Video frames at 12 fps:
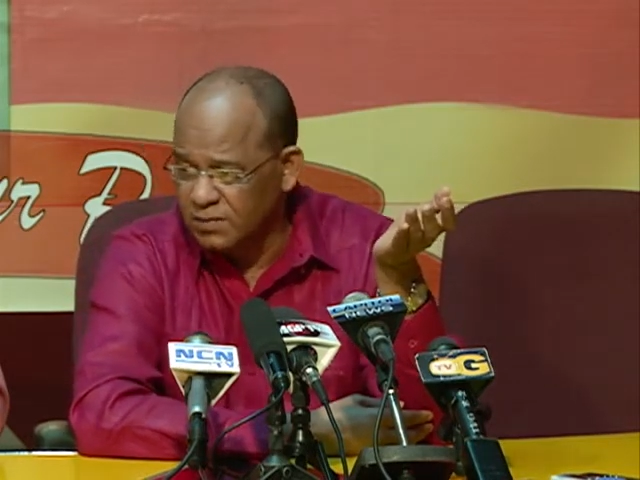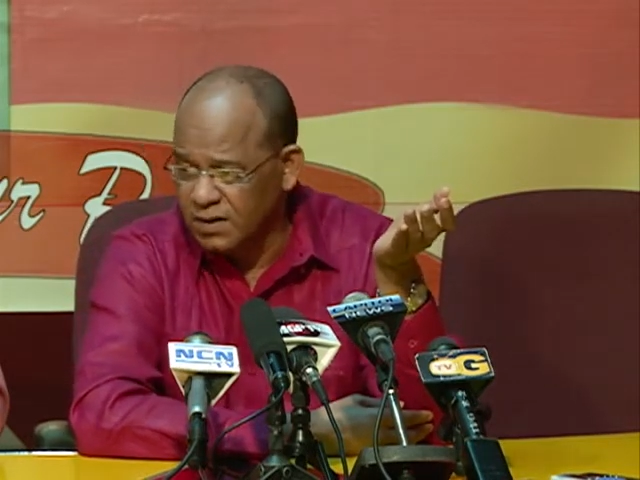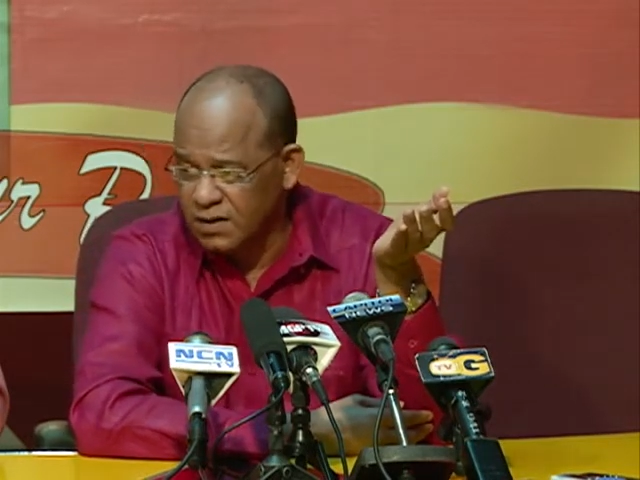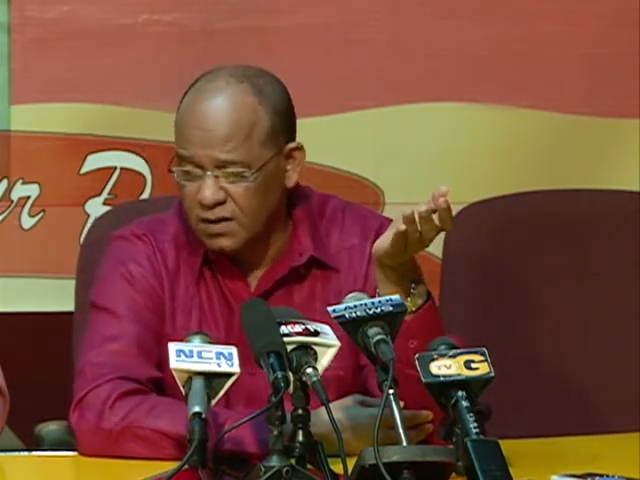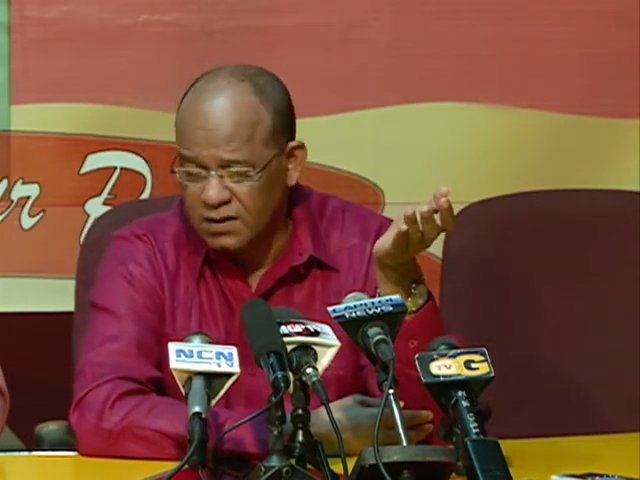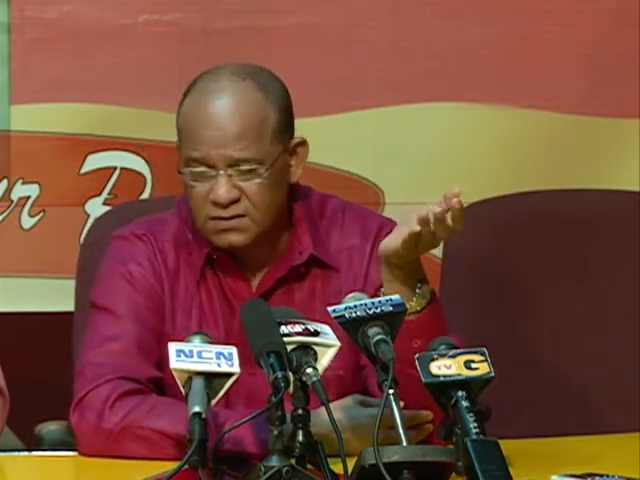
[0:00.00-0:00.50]

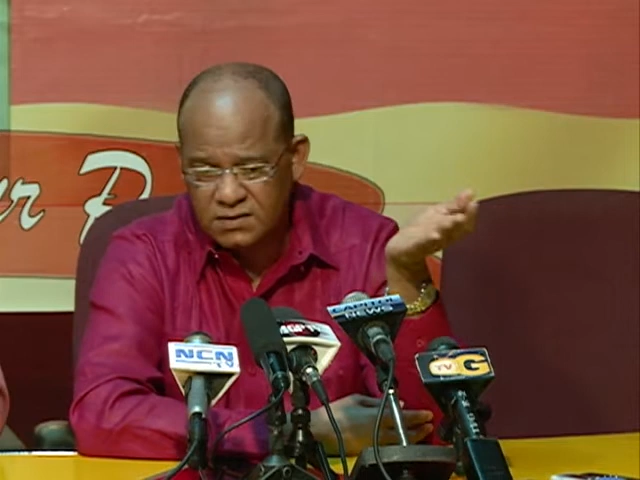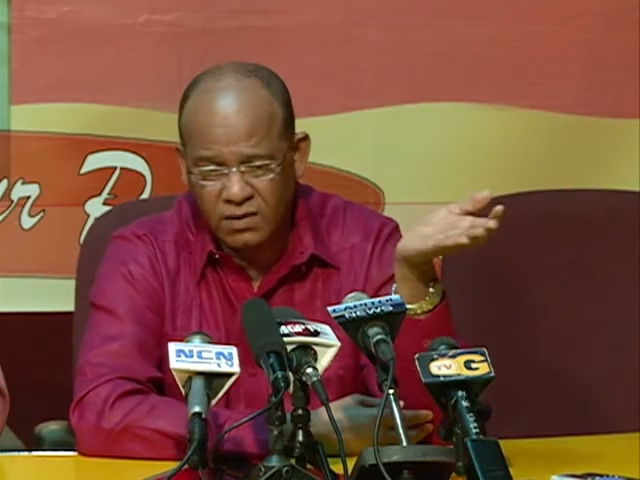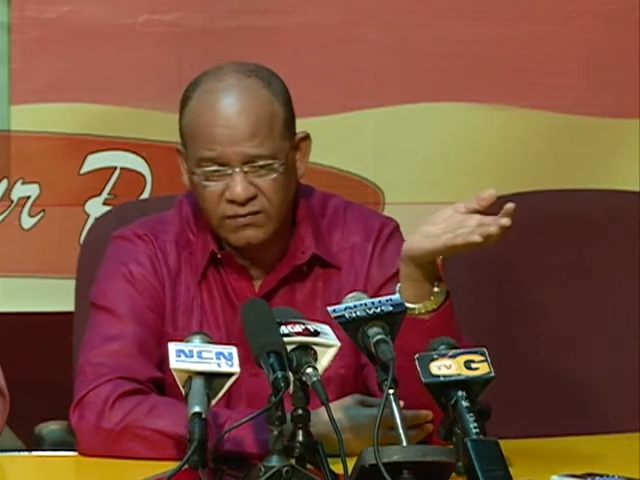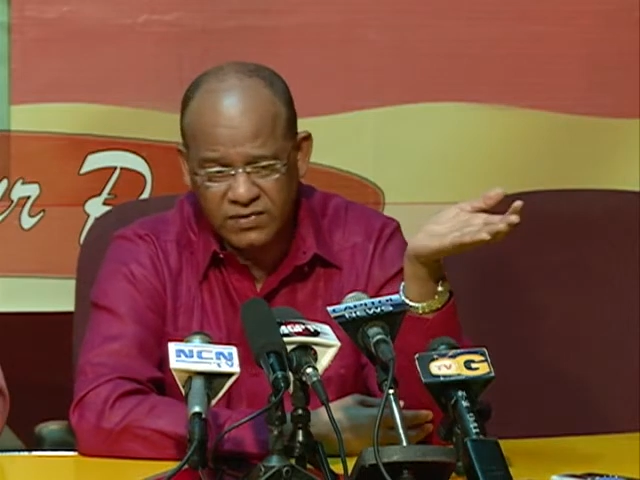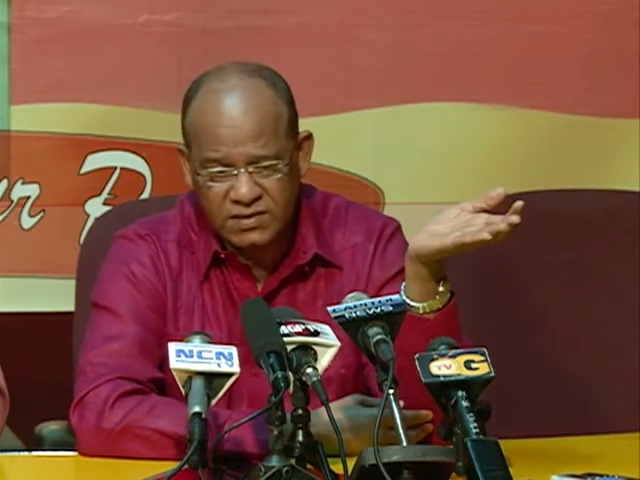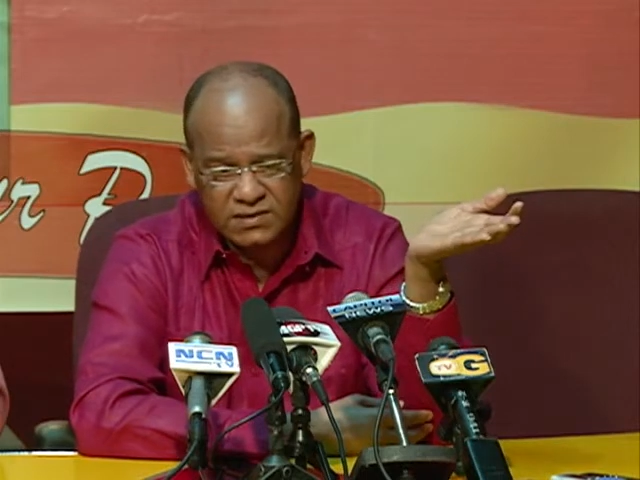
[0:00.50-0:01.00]
because
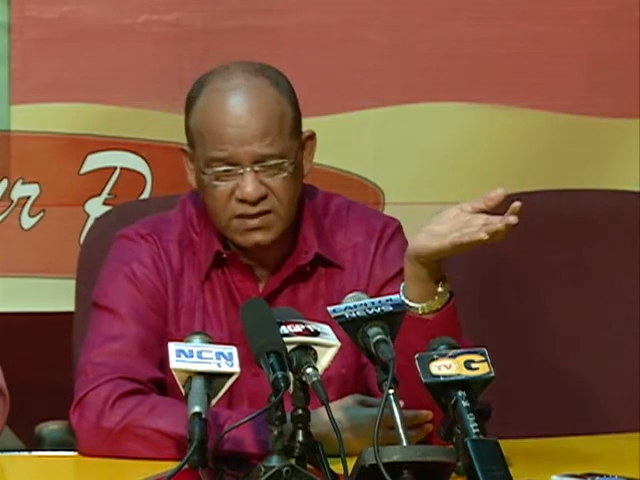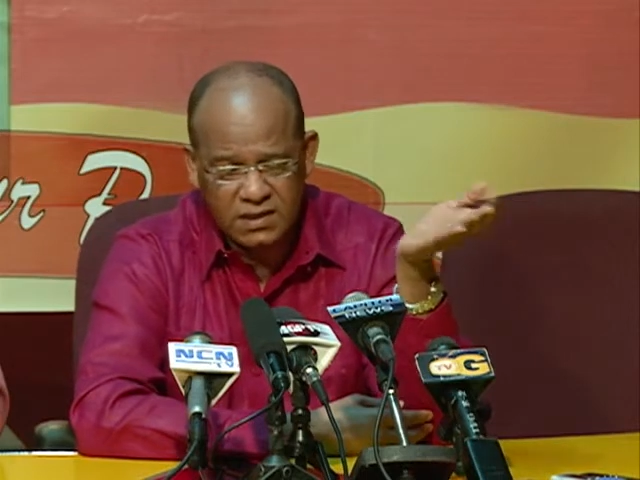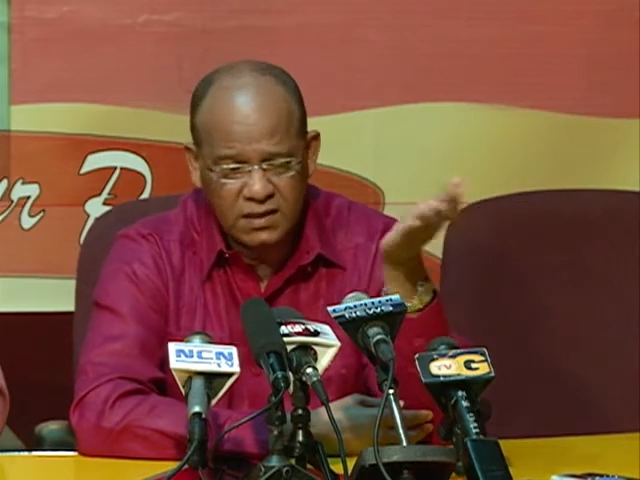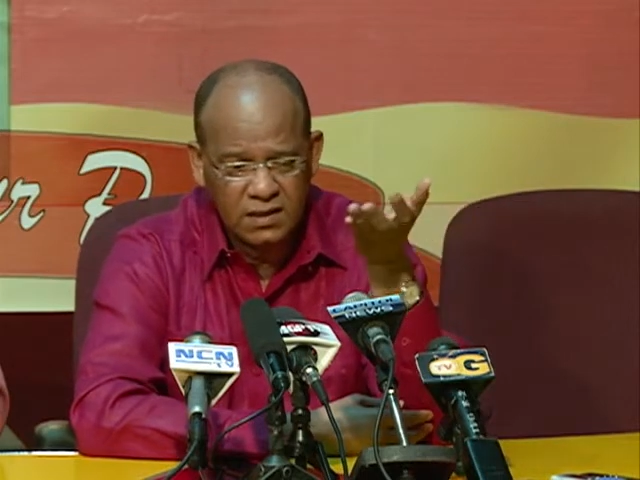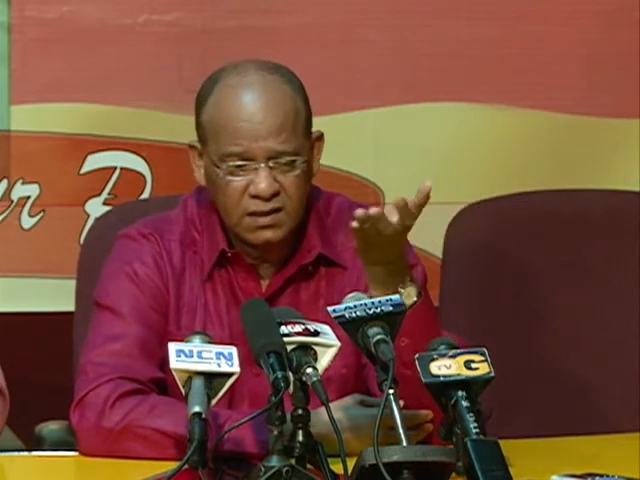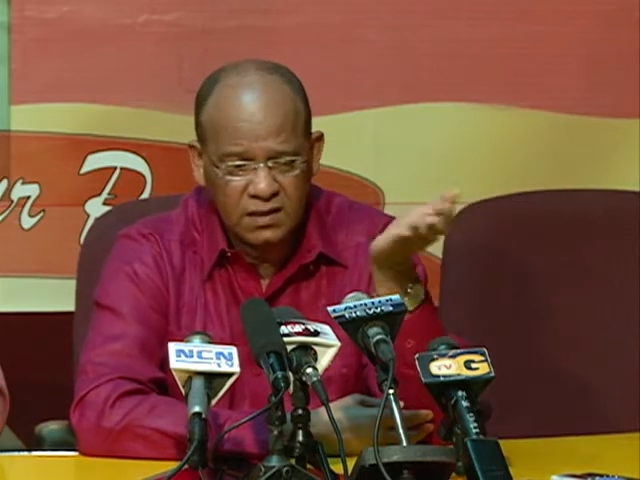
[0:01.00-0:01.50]

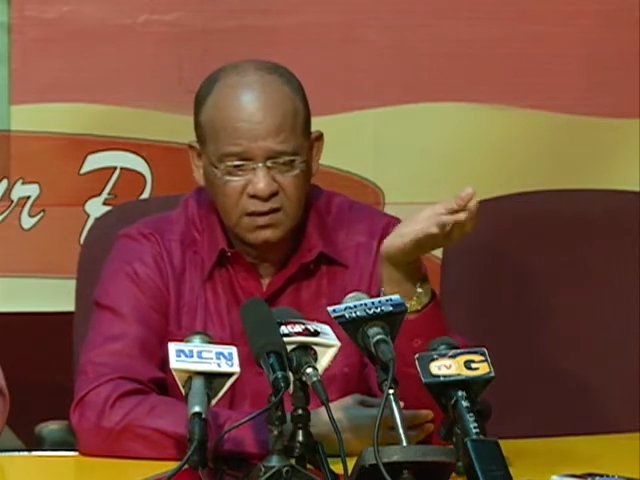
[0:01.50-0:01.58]
obviously,